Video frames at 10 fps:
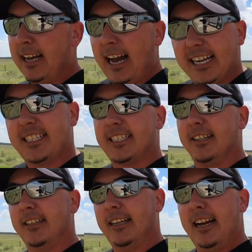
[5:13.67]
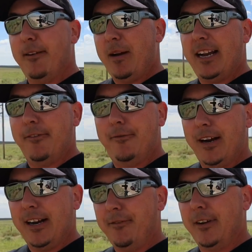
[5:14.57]
I still am at a
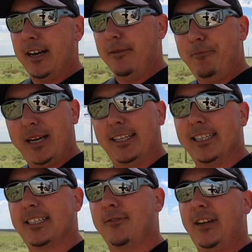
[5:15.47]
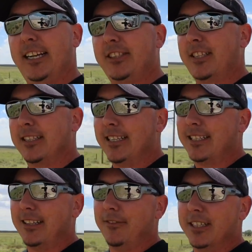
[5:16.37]
very, very big disadvantage because I
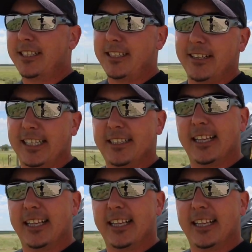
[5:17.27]
still have a serious